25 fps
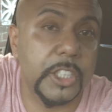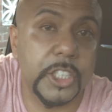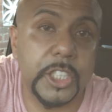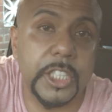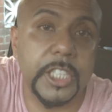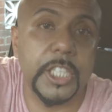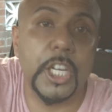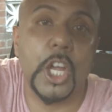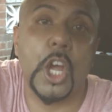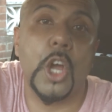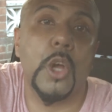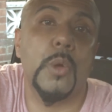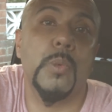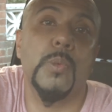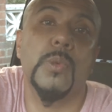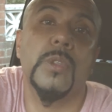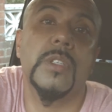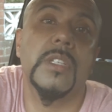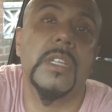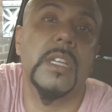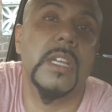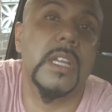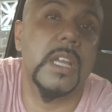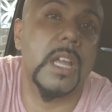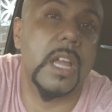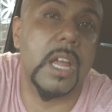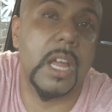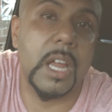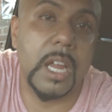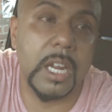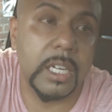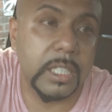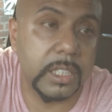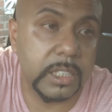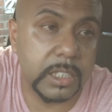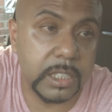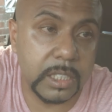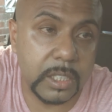she owns it,
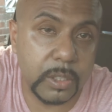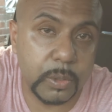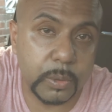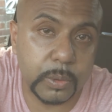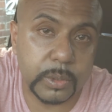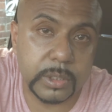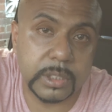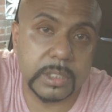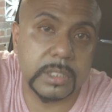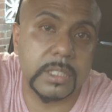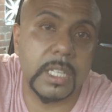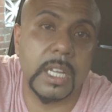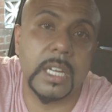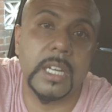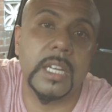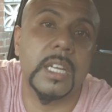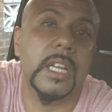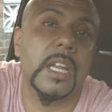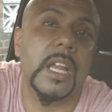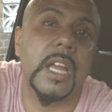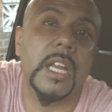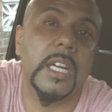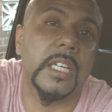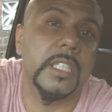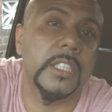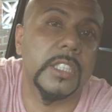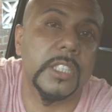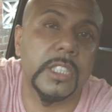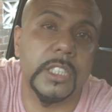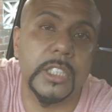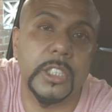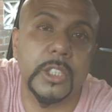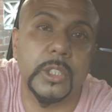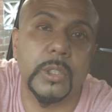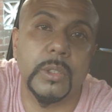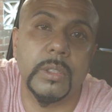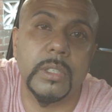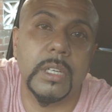and she looks stunning, and she
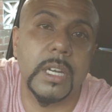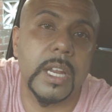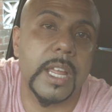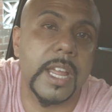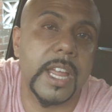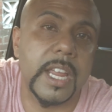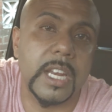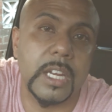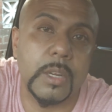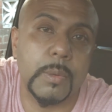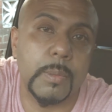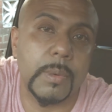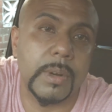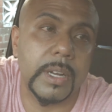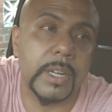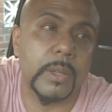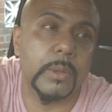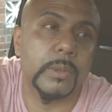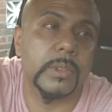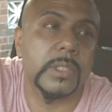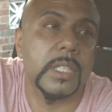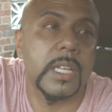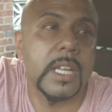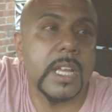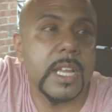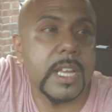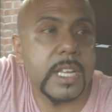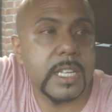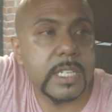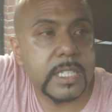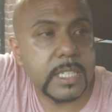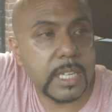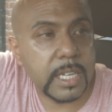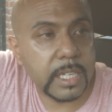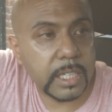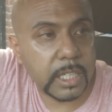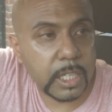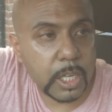shouldn't let anyone else
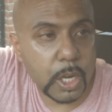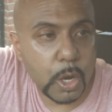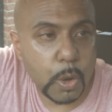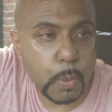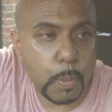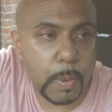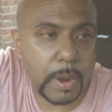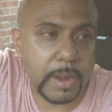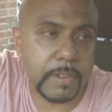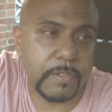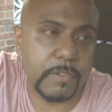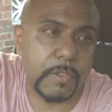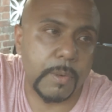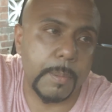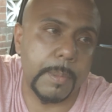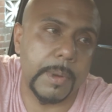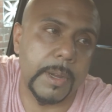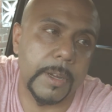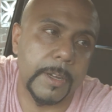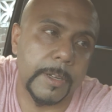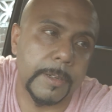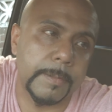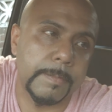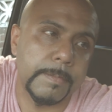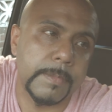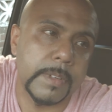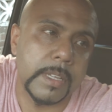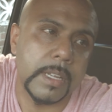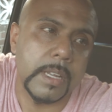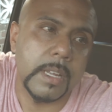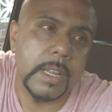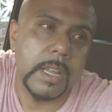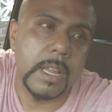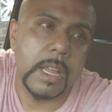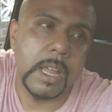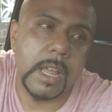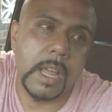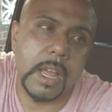take it away from her.
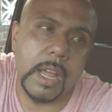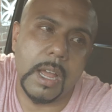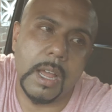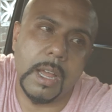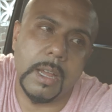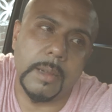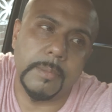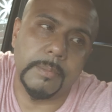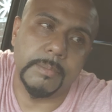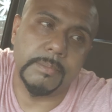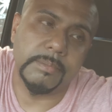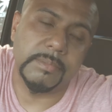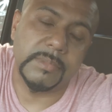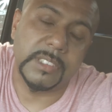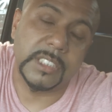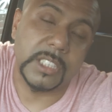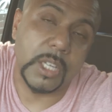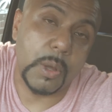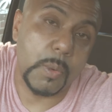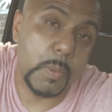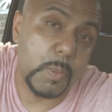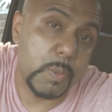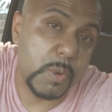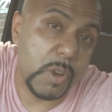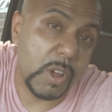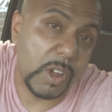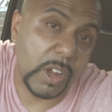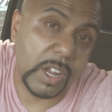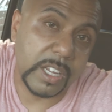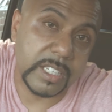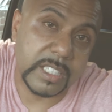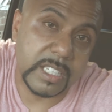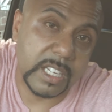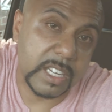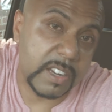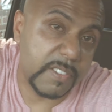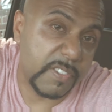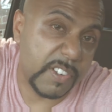So like I
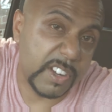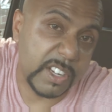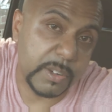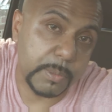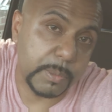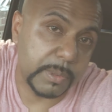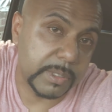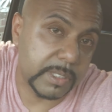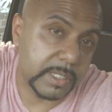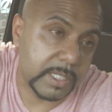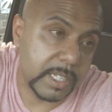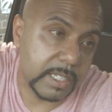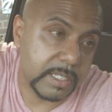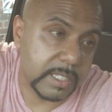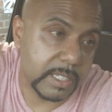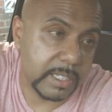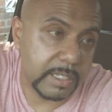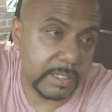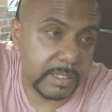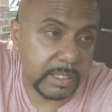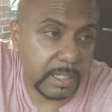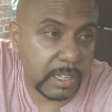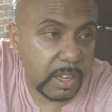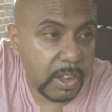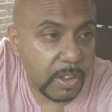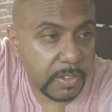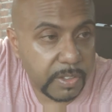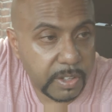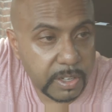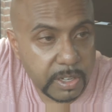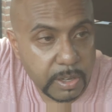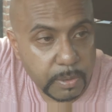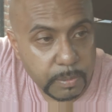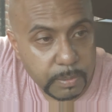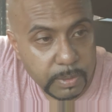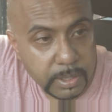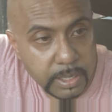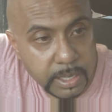said, if anyone says anything, either
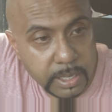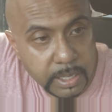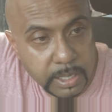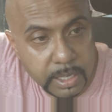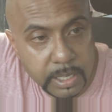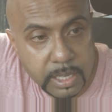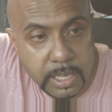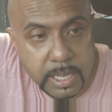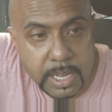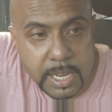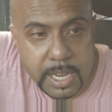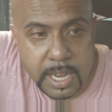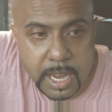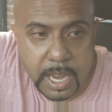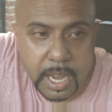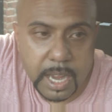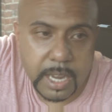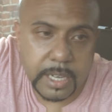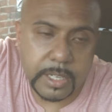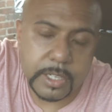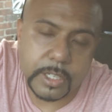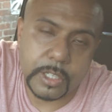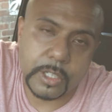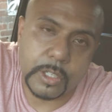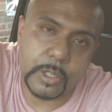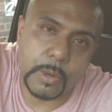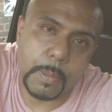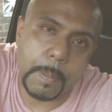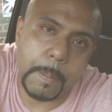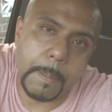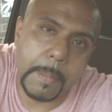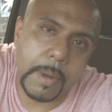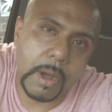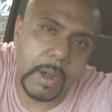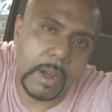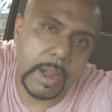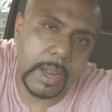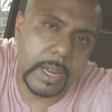don't let it enter your
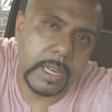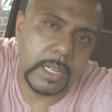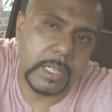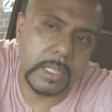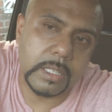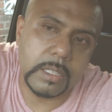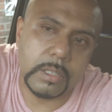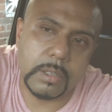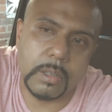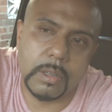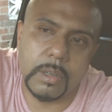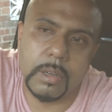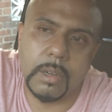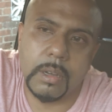mind,